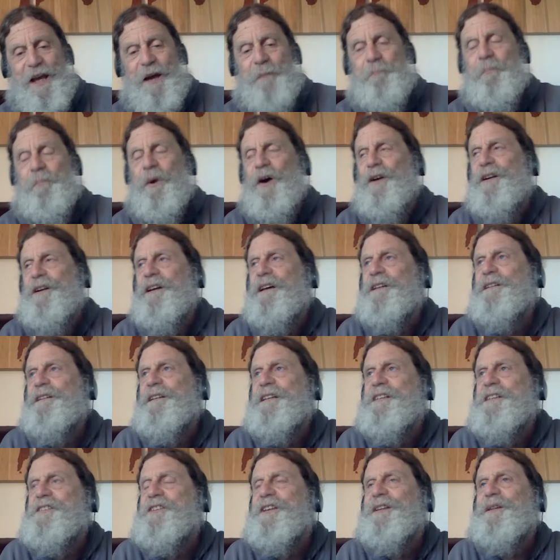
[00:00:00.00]
but at
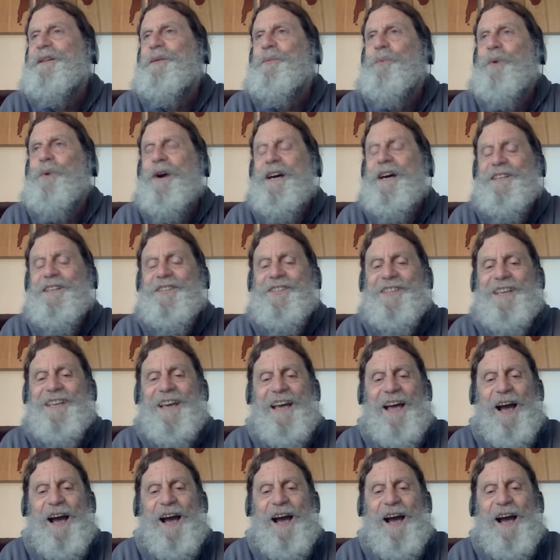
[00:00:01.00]
least in the West,
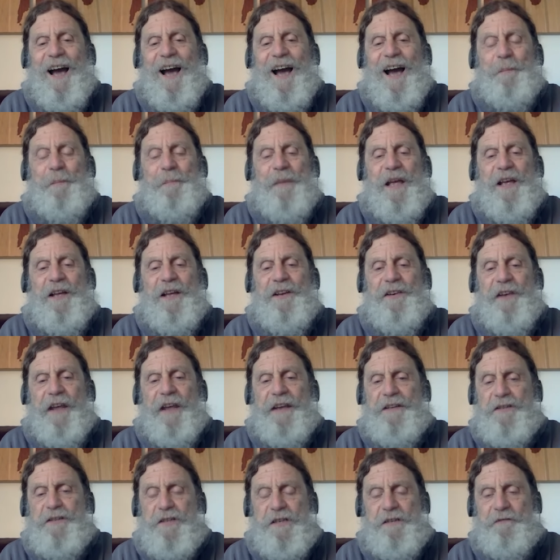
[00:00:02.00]
um, in
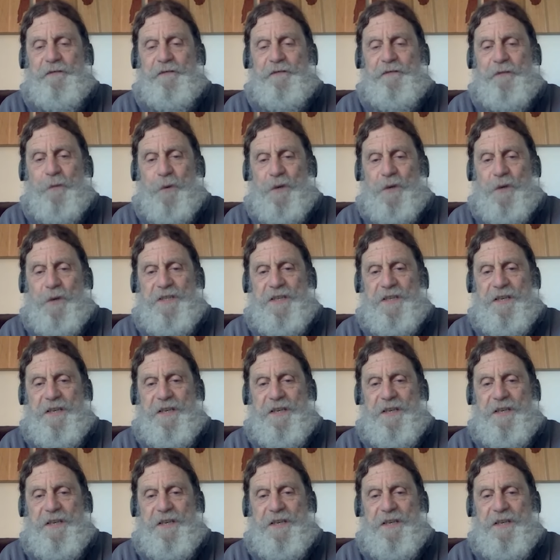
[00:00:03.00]

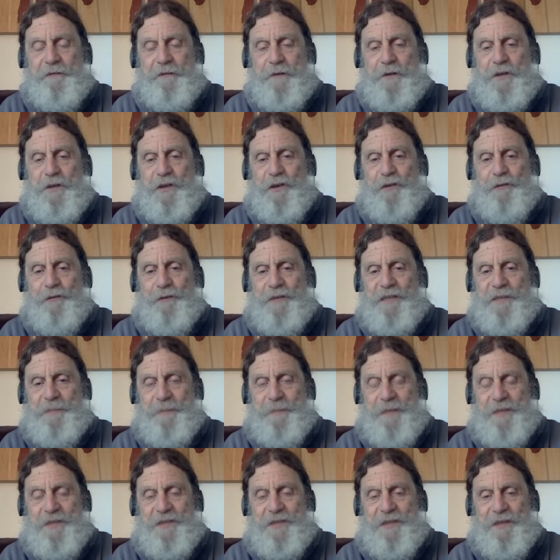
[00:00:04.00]
1914, the first
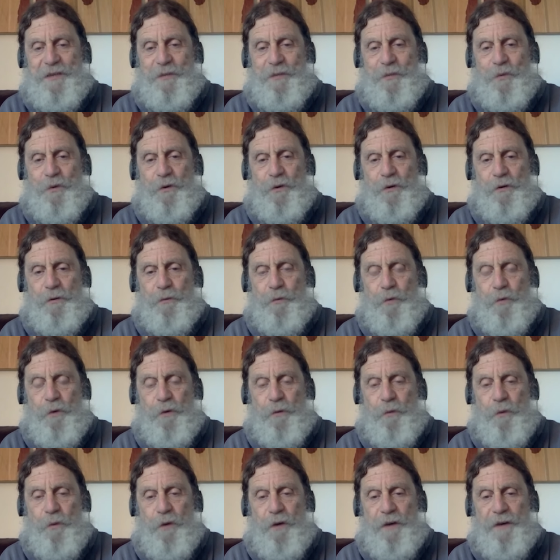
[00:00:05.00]
Christmas in World War
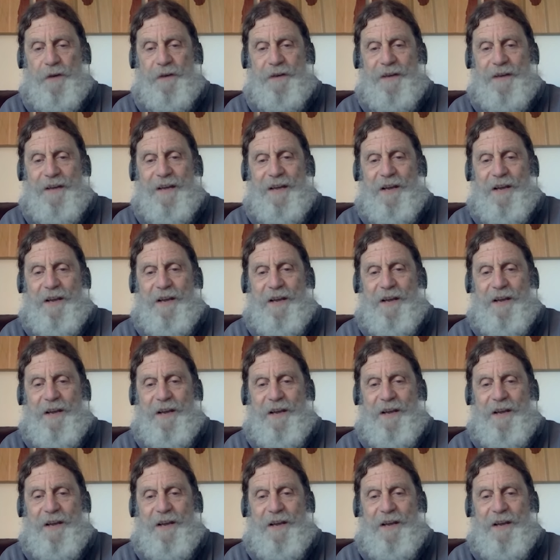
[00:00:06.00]
One,